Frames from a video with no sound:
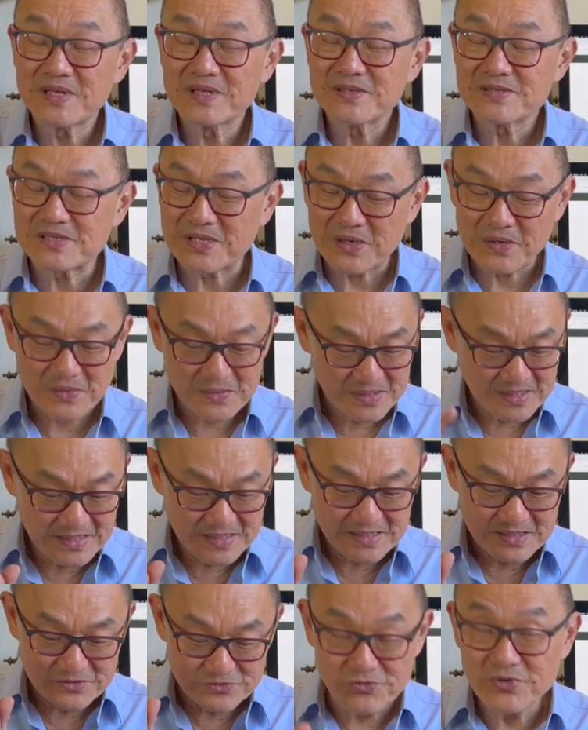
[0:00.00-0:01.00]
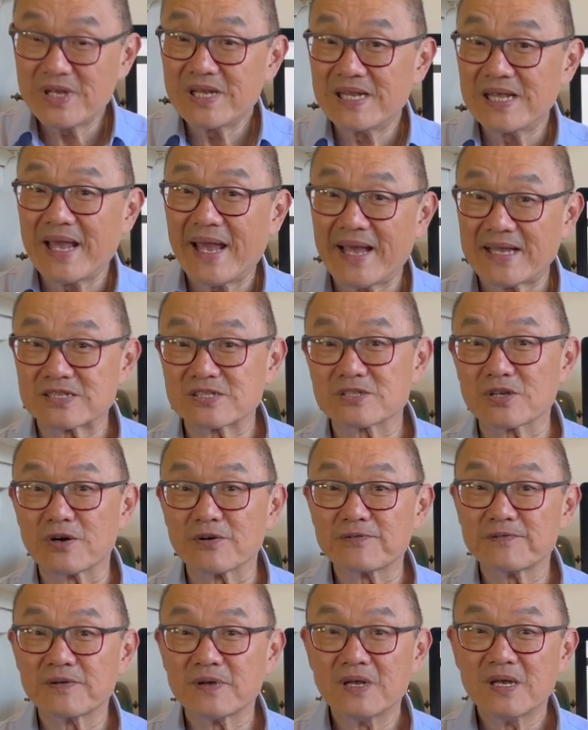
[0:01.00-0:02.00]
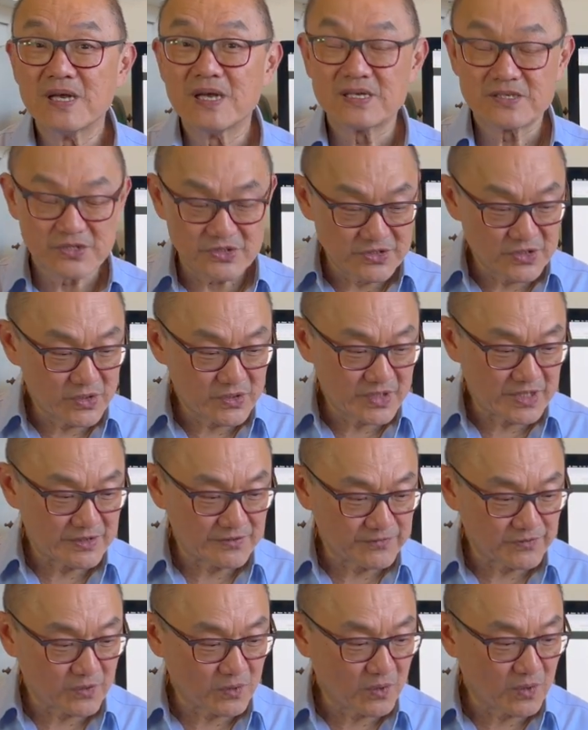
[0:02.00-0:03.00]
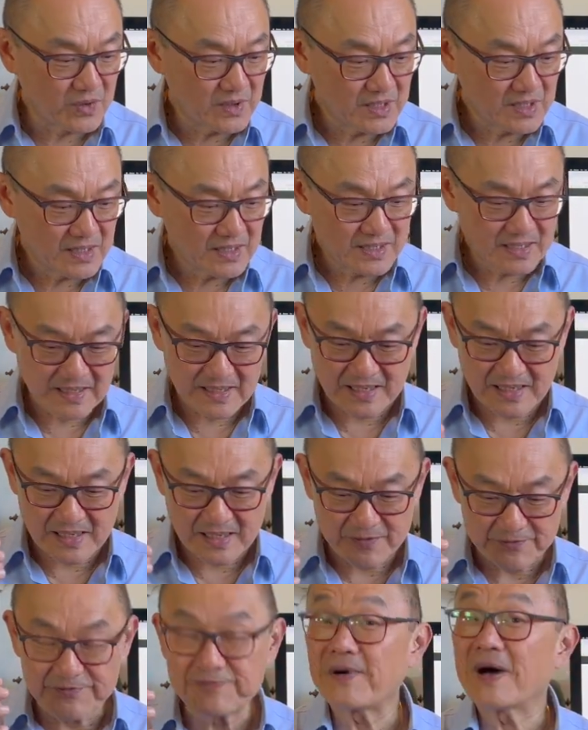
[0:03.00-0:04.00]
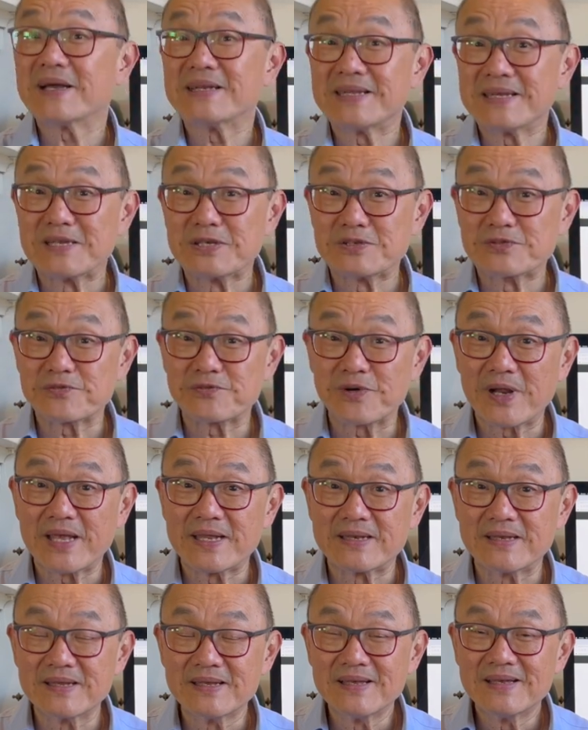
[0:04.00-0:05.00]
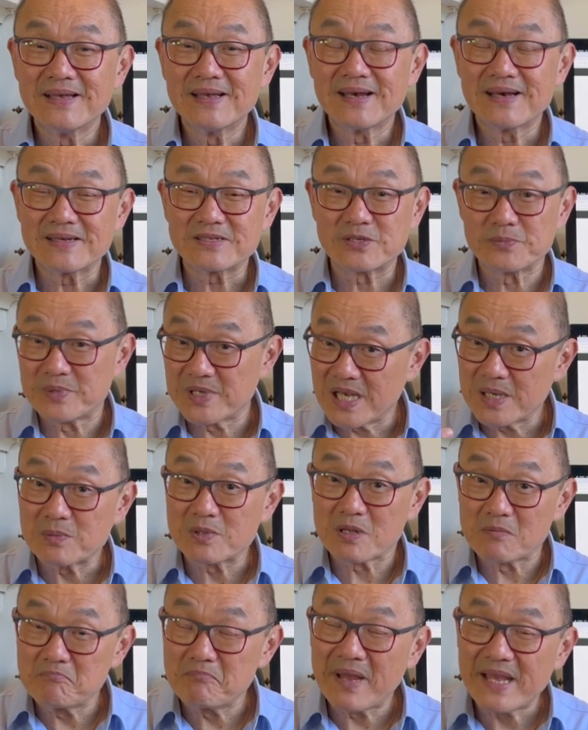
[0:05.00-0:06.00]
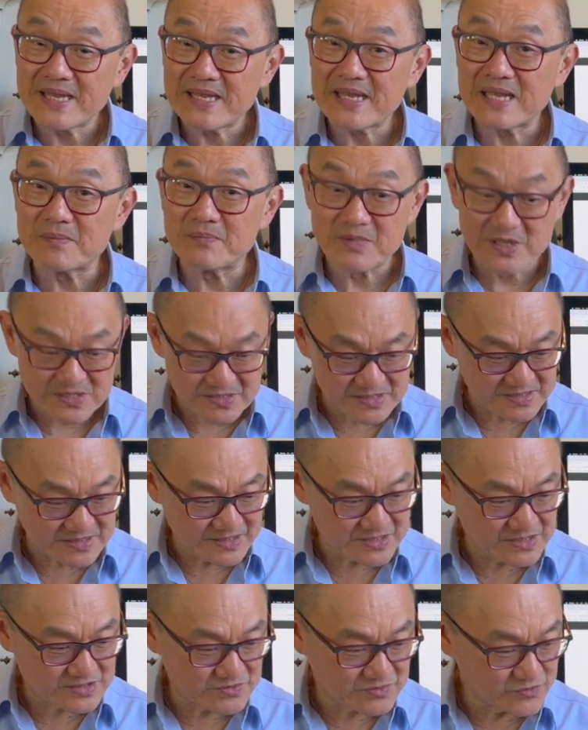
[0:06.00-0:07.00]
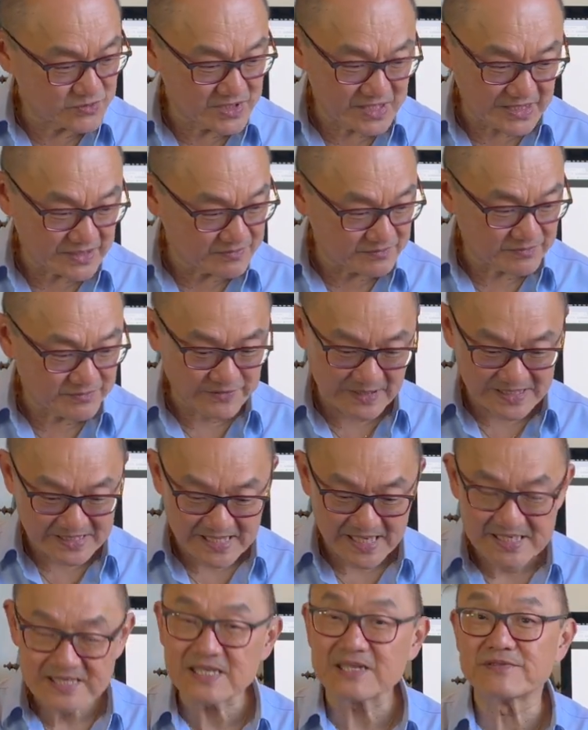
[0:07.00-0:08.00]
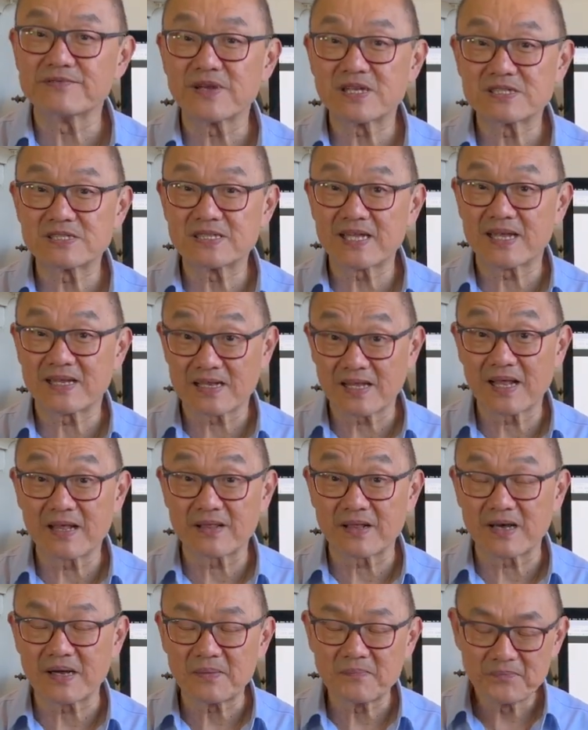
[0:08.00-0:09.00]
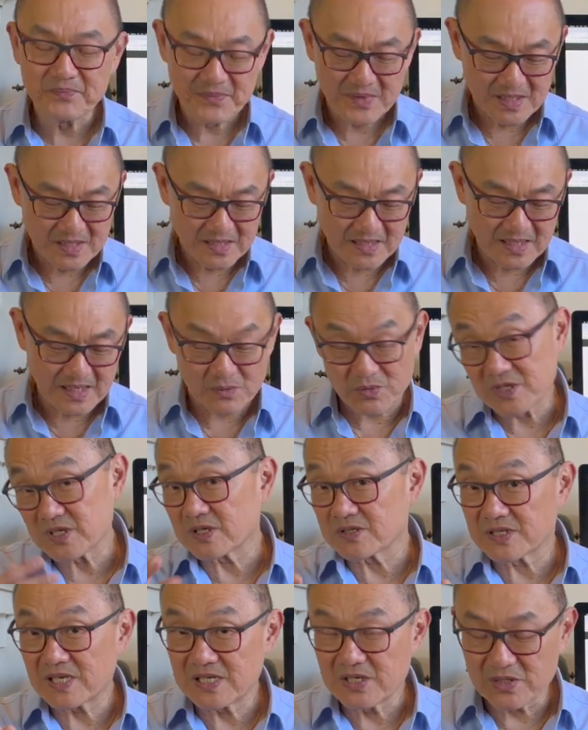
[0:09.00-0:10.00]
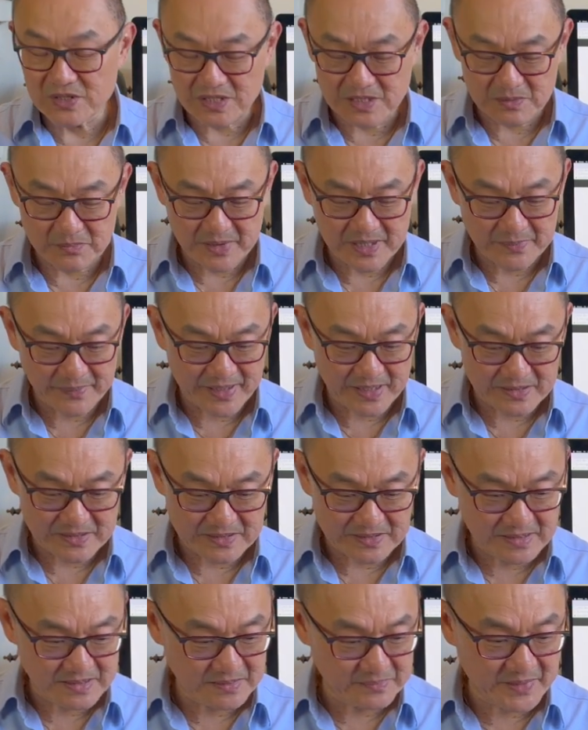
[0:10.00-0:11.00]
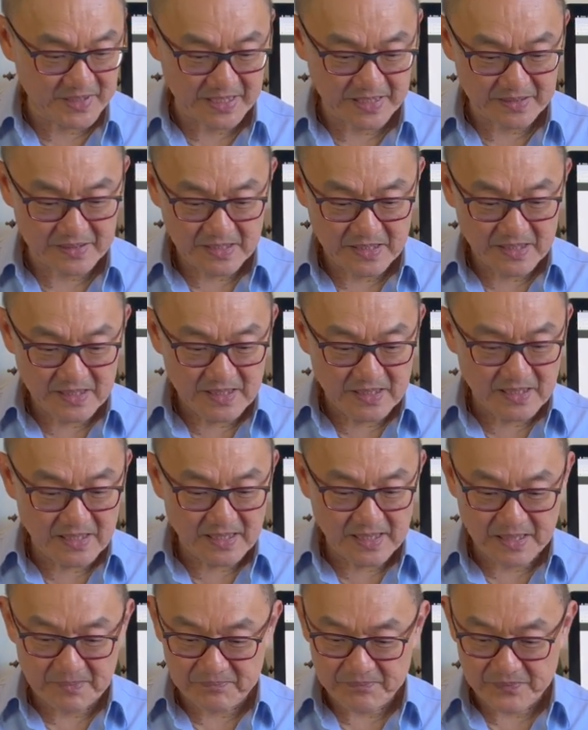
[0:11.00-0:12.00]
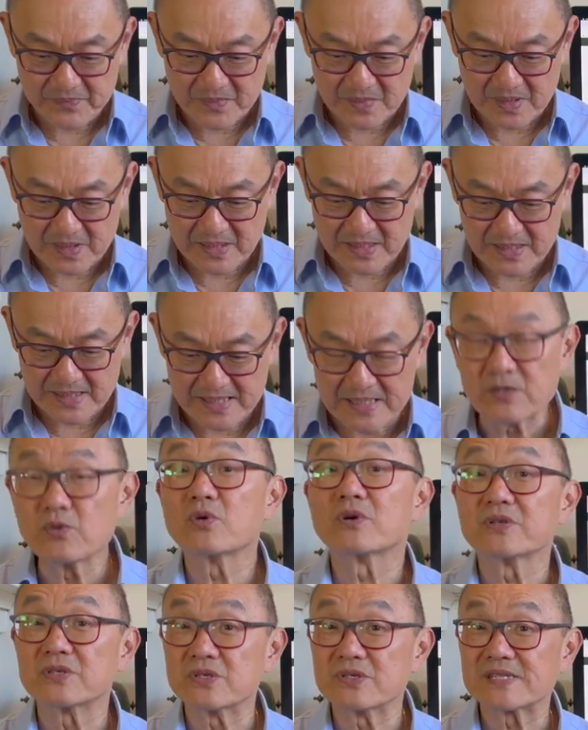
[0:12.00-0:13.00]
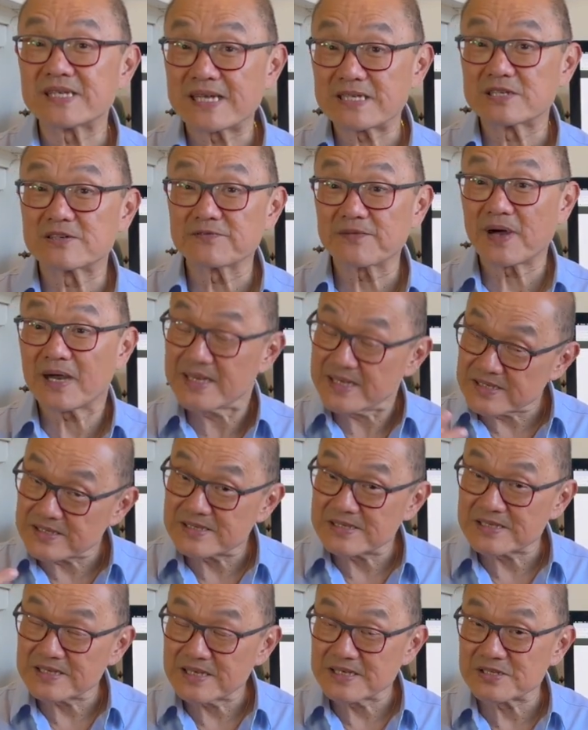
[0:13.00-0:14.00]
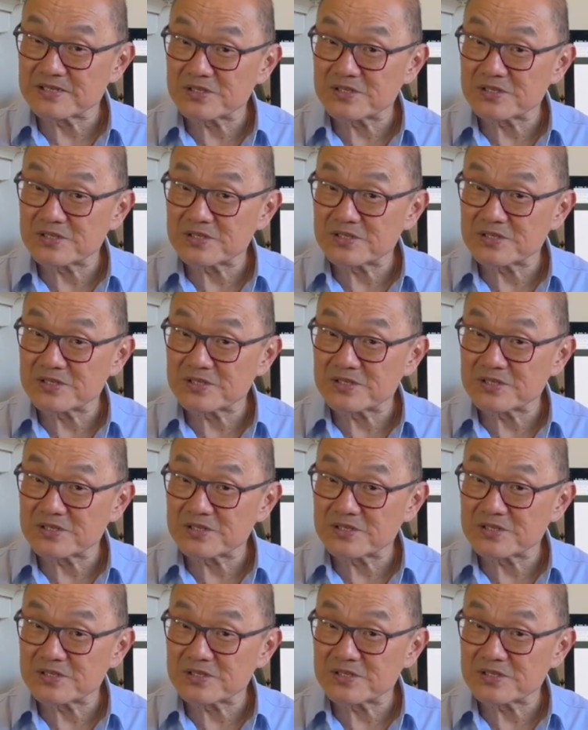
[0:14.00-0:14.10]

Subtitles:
So really hats off to Yoki for finding his friend to be able to make him this really fantastic veg tan leather, which I'll tell you a little bit about in a minute, in order to satisfy his